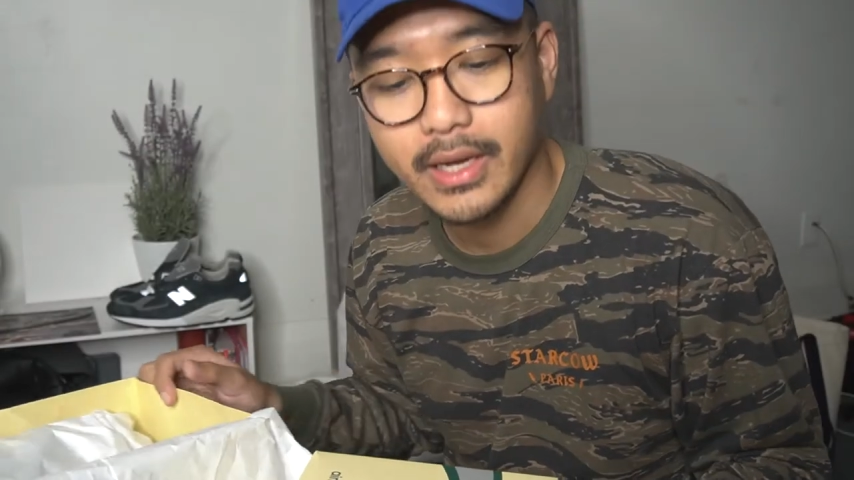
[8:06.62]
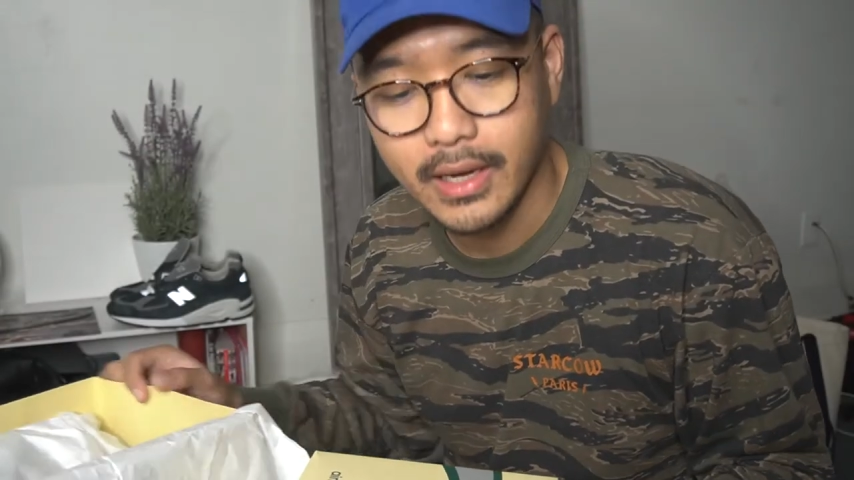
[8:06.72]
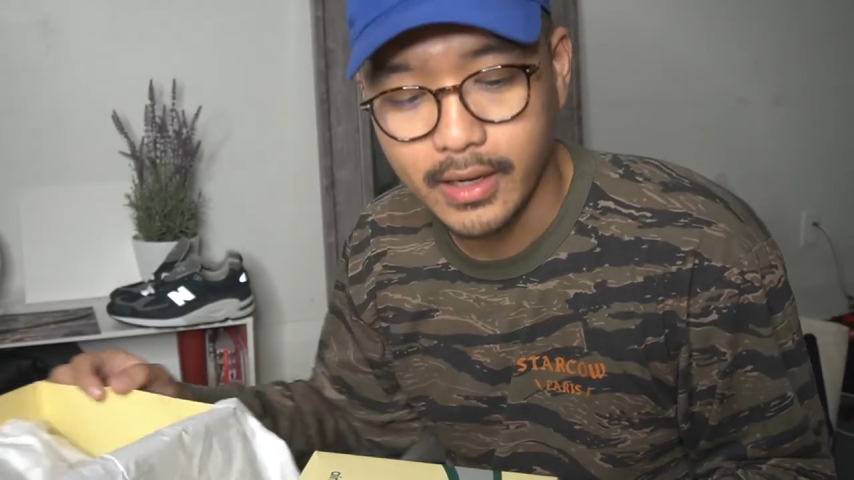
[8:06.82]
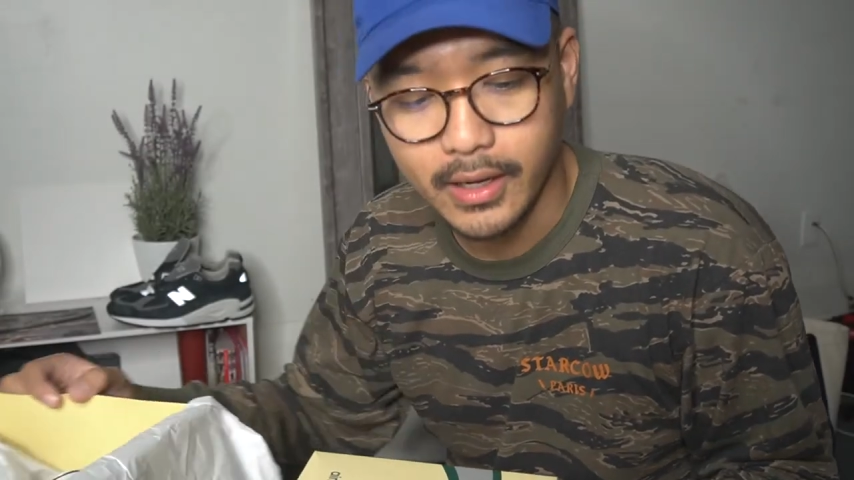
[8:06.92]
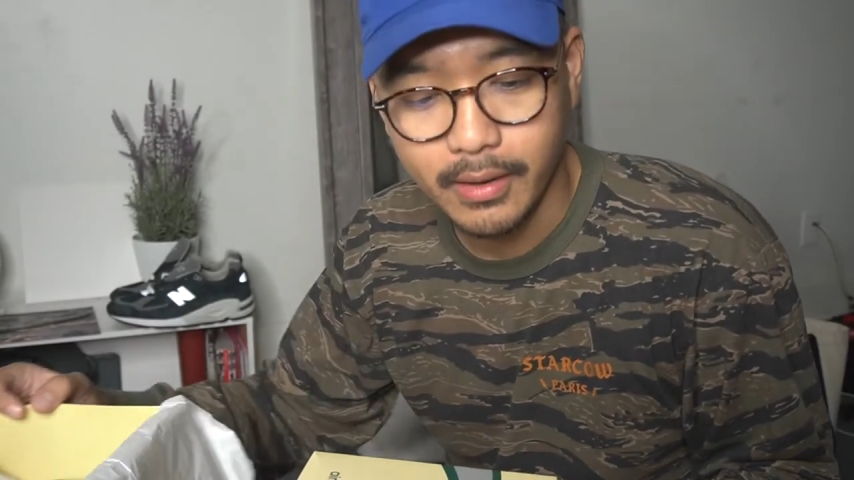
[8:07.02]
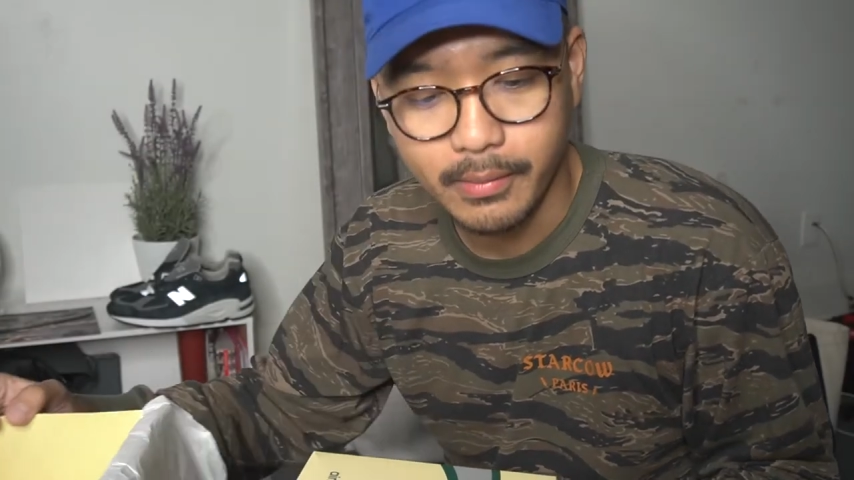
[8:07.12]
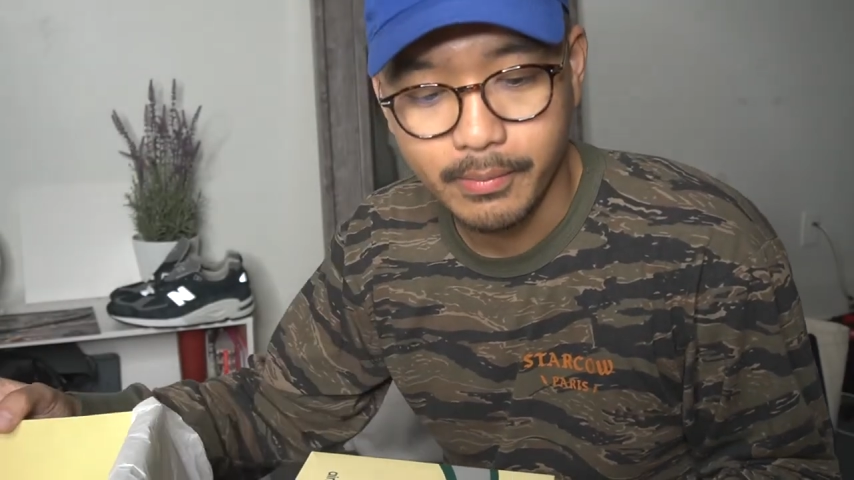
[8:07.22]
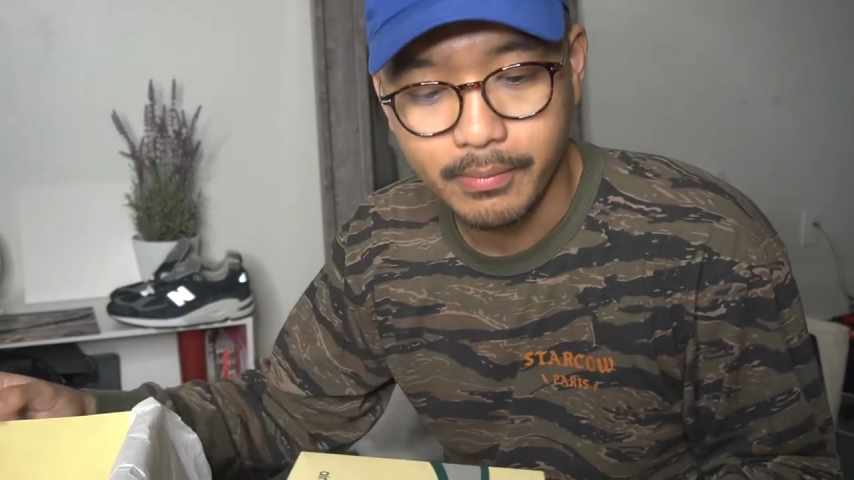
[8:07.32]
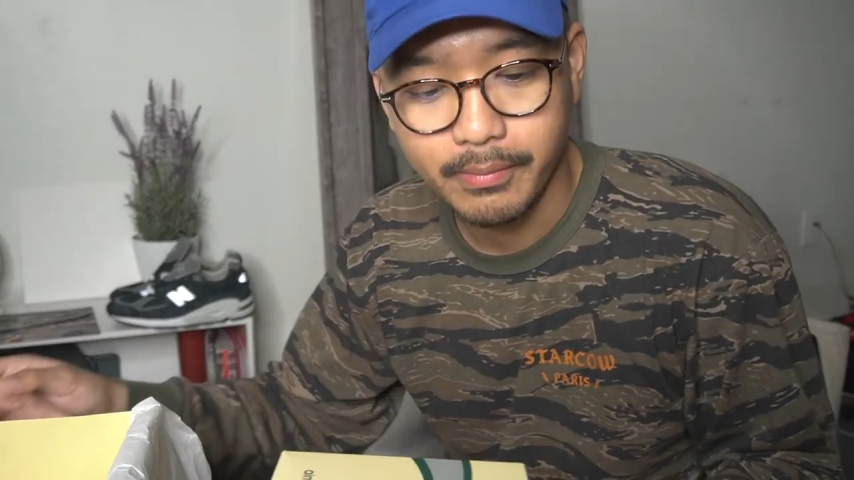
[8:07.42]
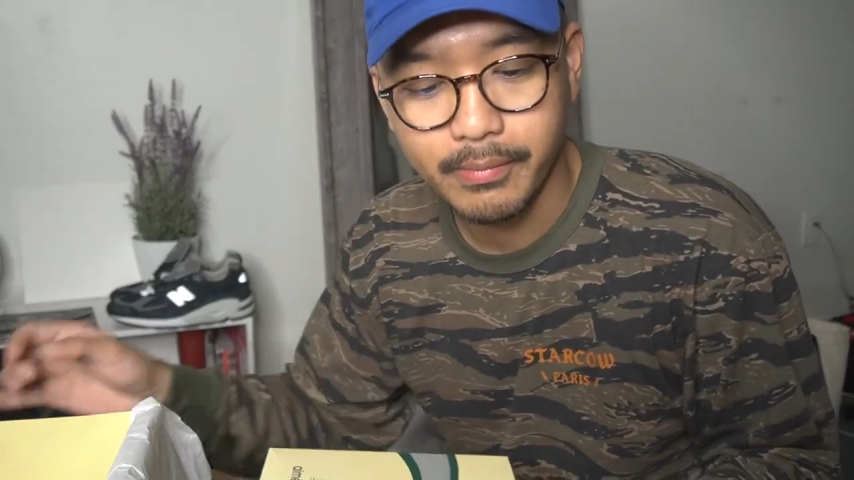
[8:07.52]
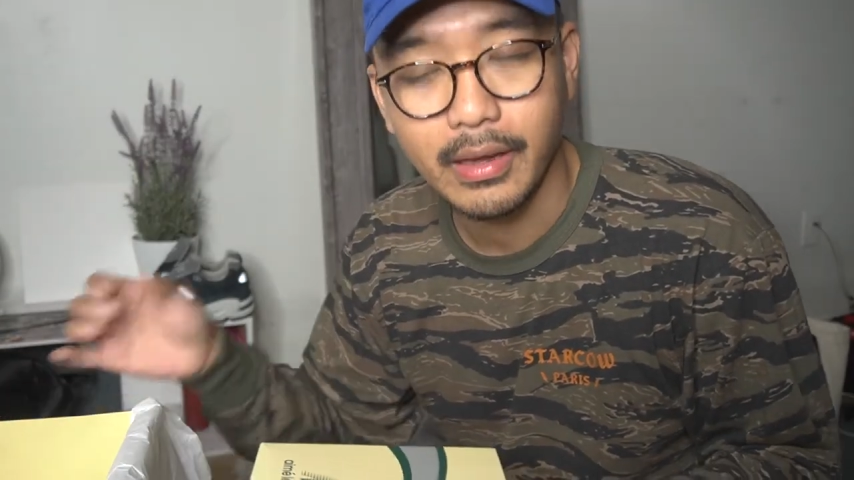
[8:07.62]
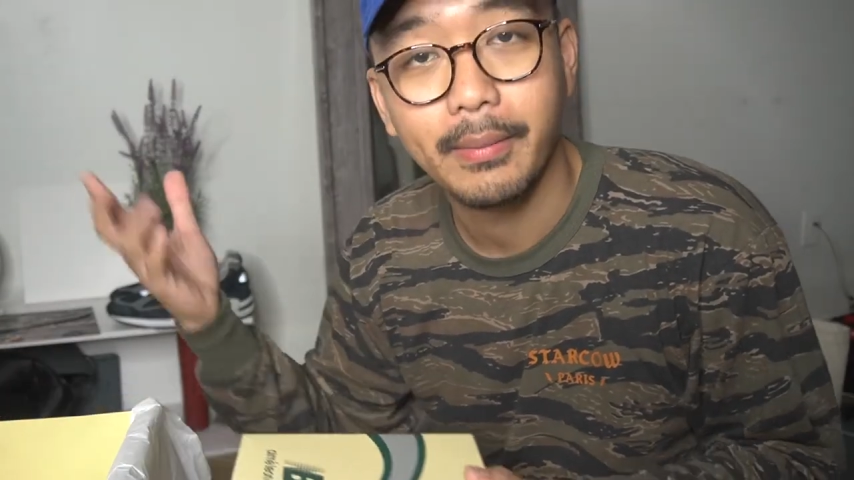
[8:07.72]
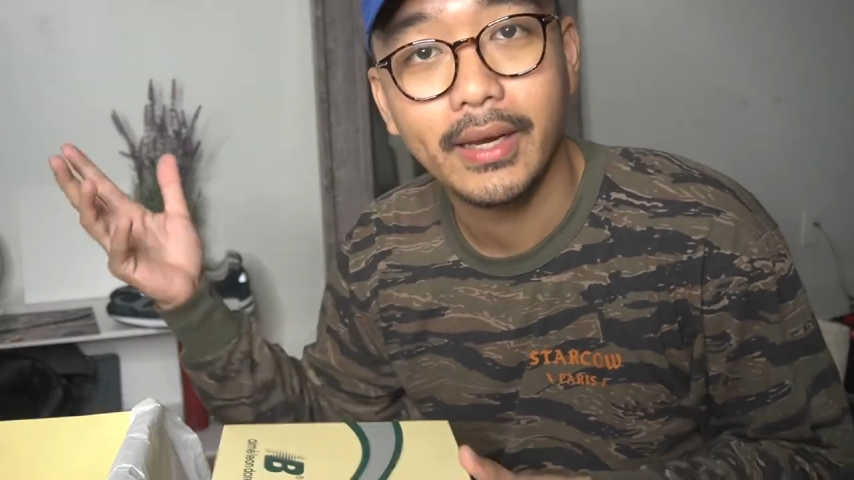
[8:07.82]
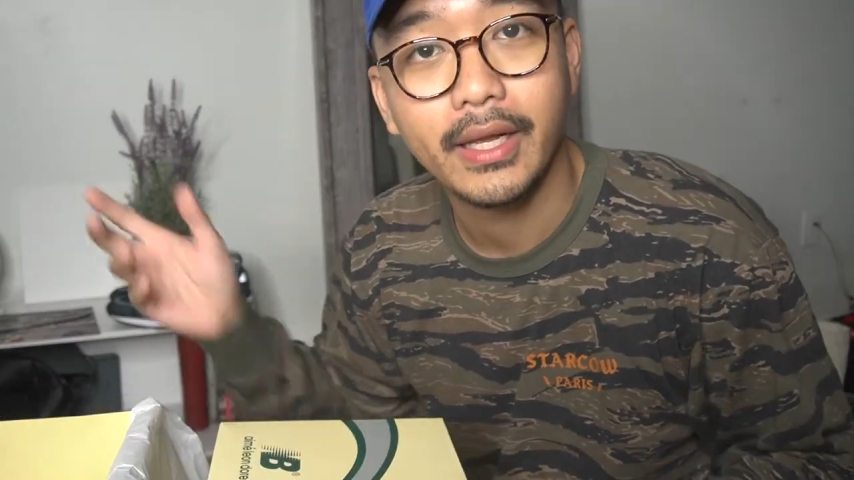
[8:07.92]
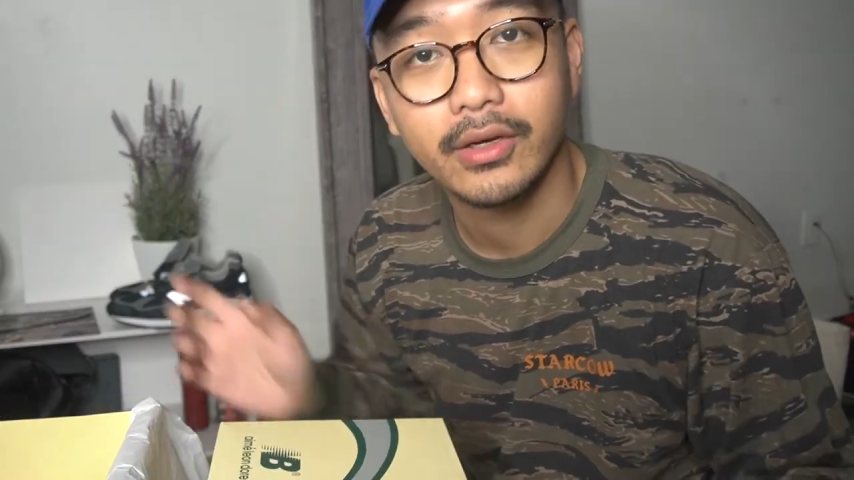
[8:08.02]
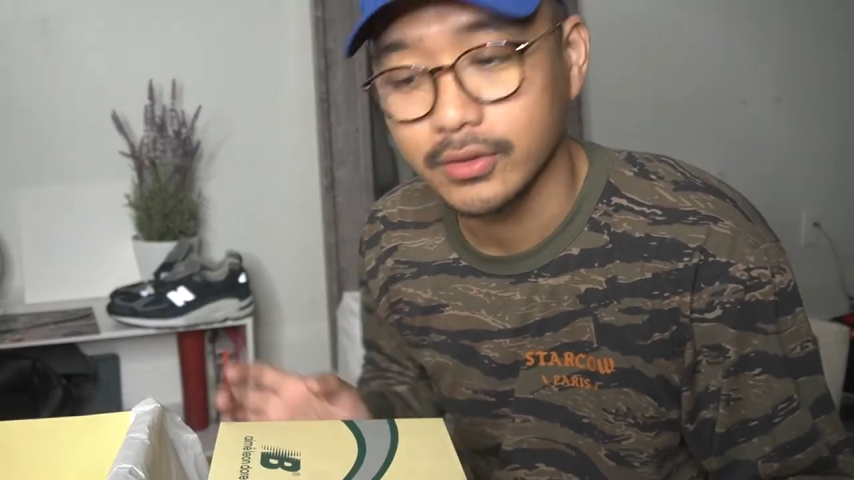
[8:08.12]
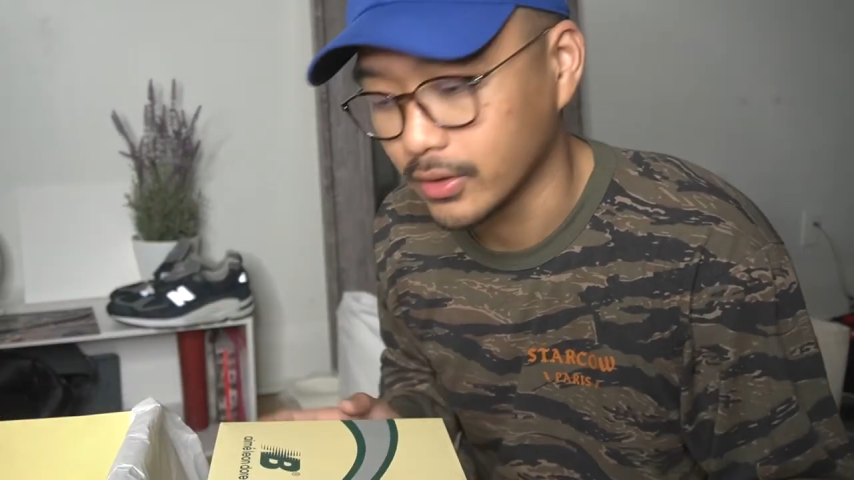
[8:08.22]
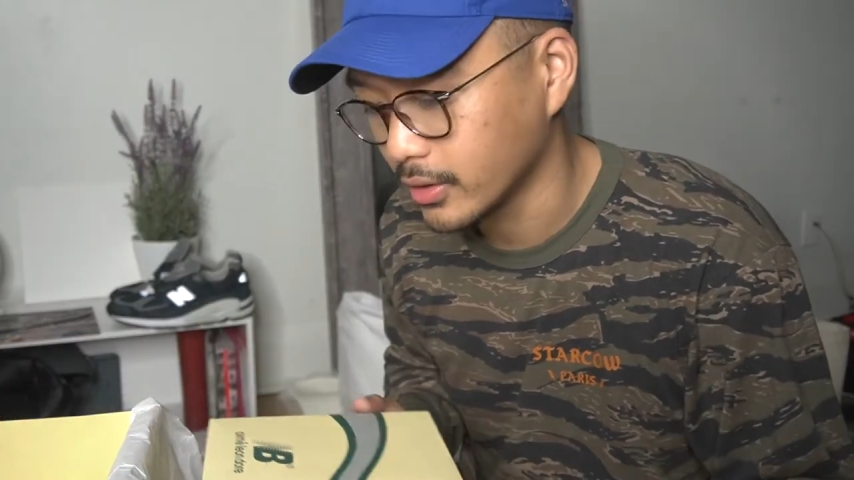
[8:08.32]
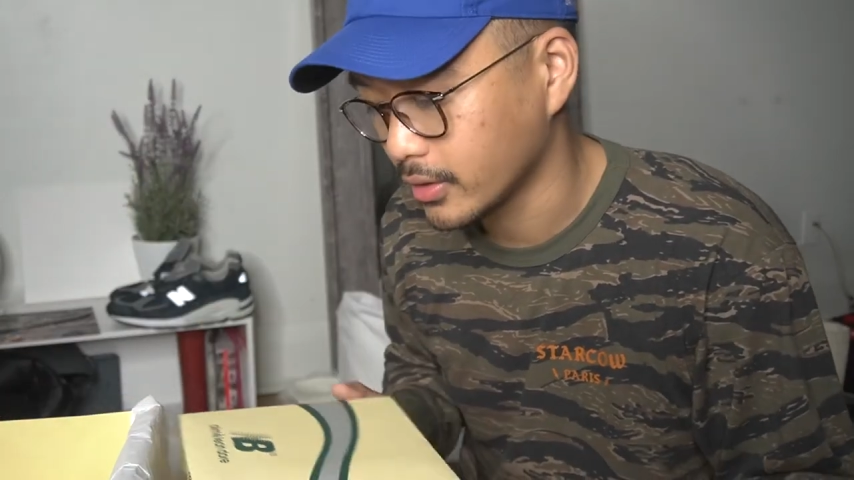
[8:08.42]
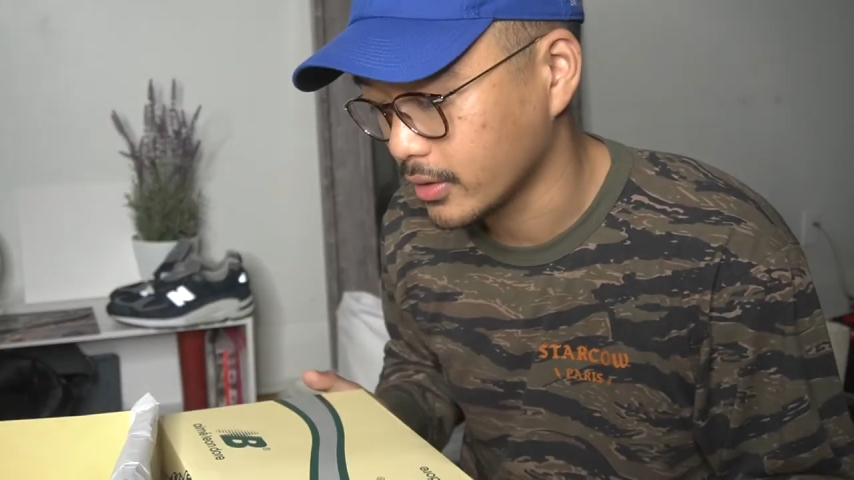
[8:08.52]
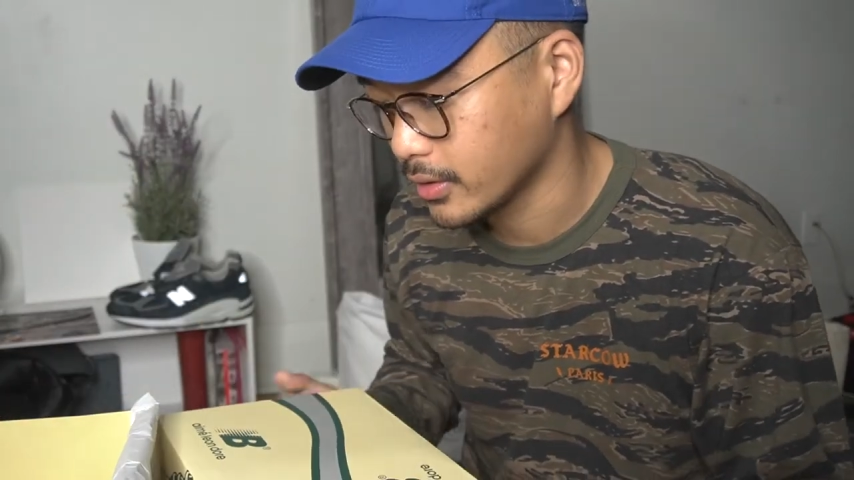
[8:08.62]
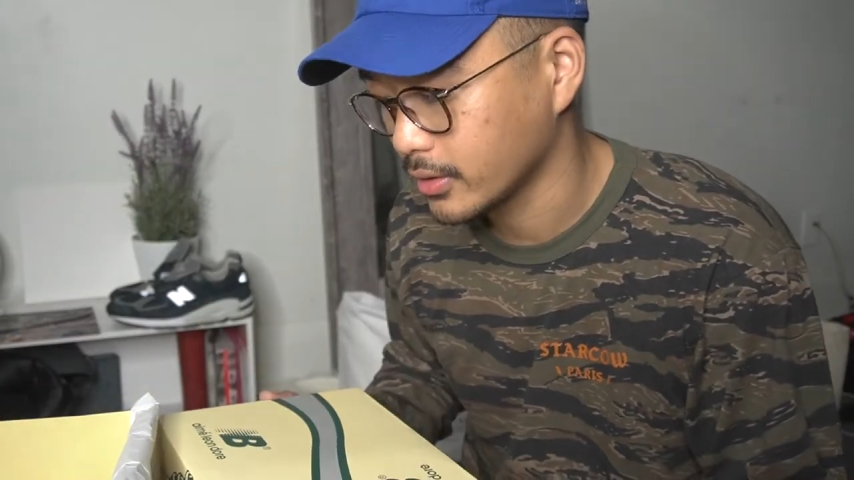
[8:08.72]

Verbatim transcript: um, Aimé Leon Dore